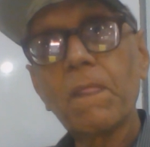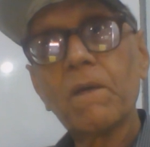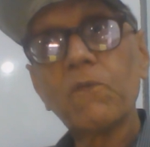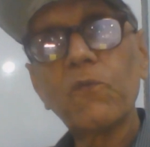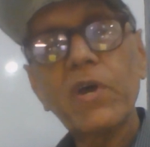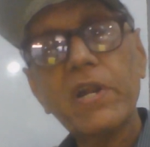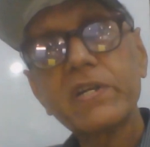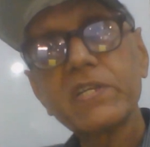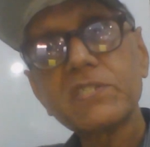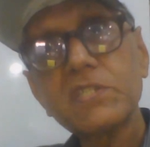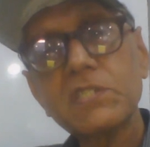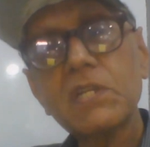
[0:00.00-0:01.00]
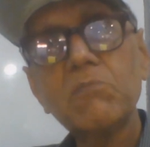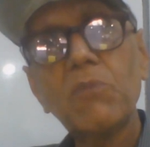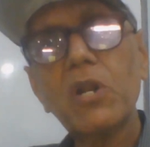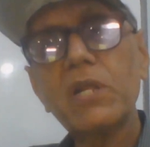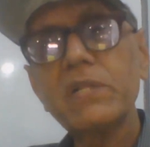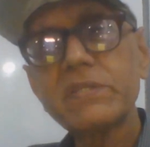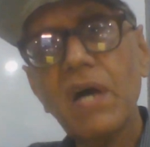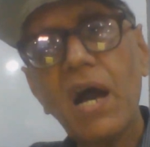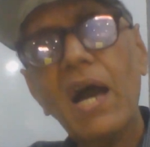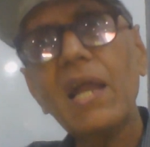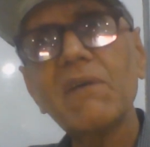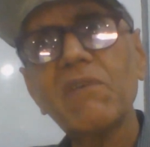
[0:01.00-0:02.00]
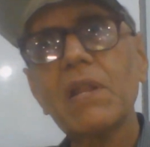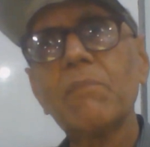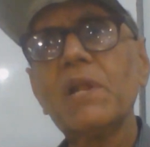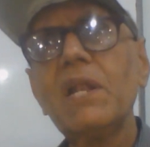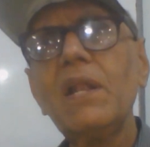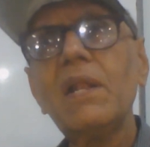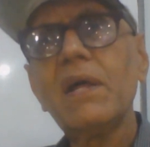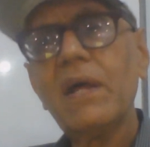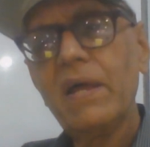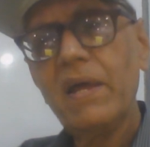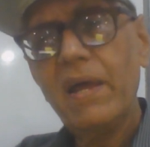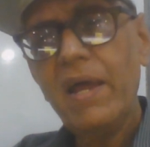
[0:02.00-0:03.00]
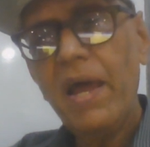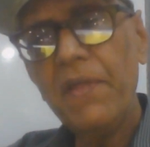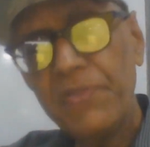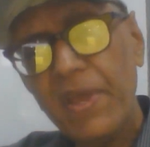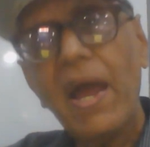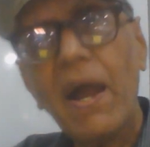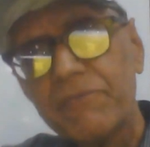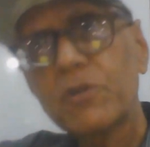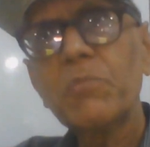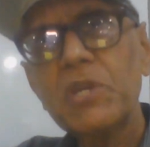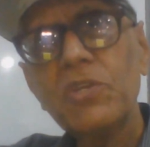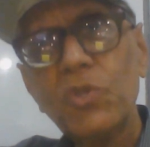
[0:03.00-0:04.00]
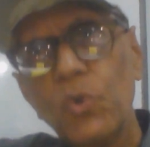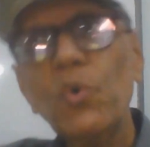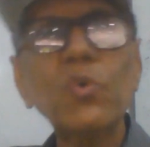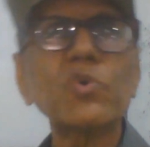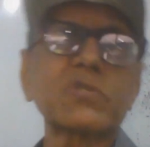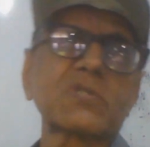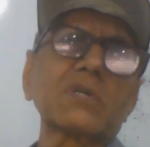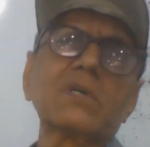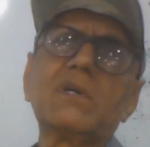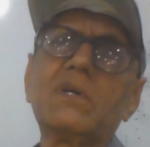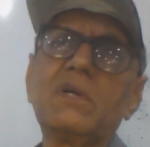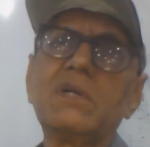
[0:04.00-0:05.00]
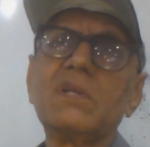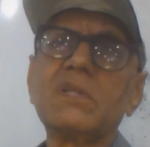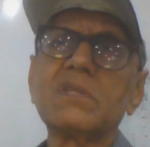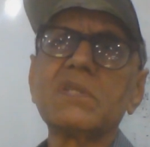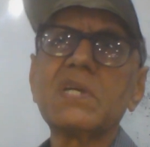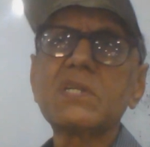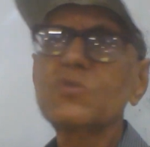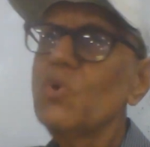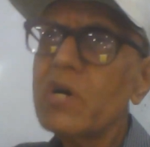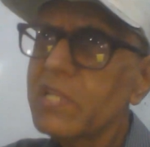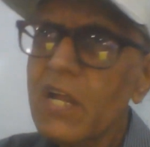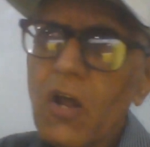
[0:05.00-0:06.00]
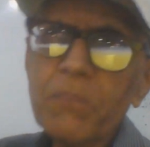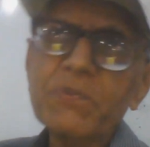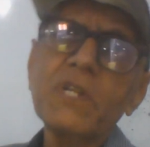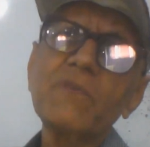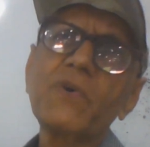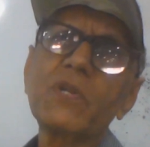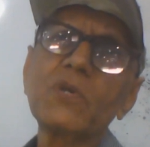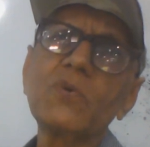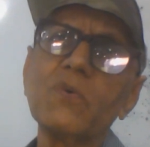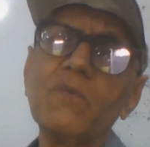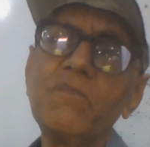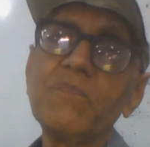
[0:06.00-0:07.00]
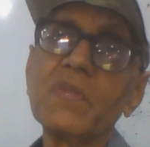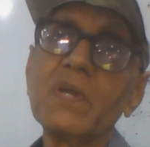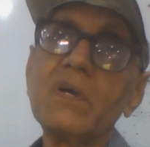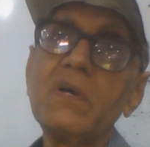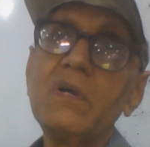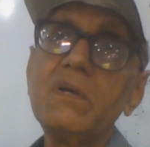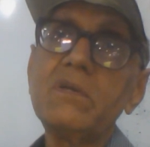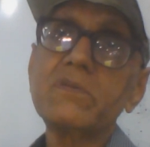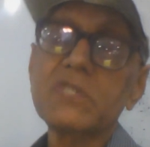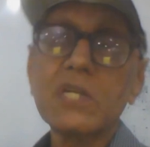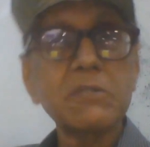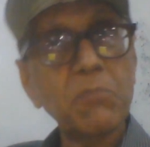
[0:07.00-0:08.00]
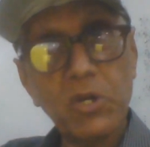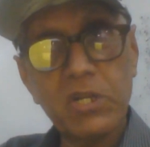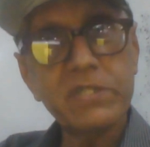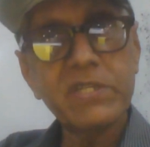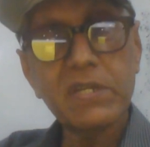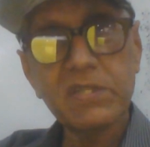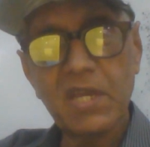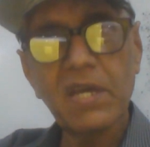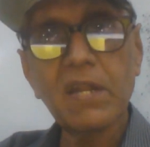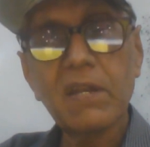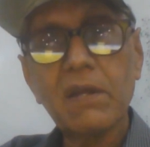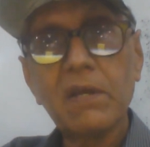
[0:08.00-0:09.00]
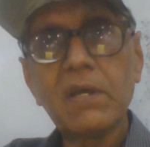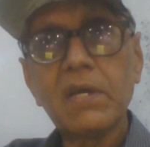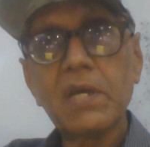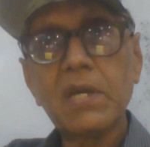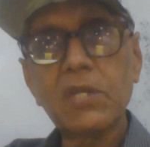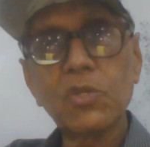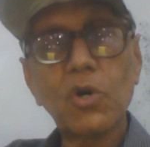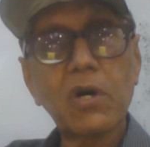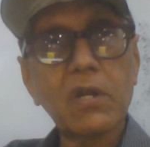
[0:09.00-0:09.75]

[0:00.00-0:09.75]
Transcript: where decision models are available and they have to be used. There is no other option for you. Such models are there in your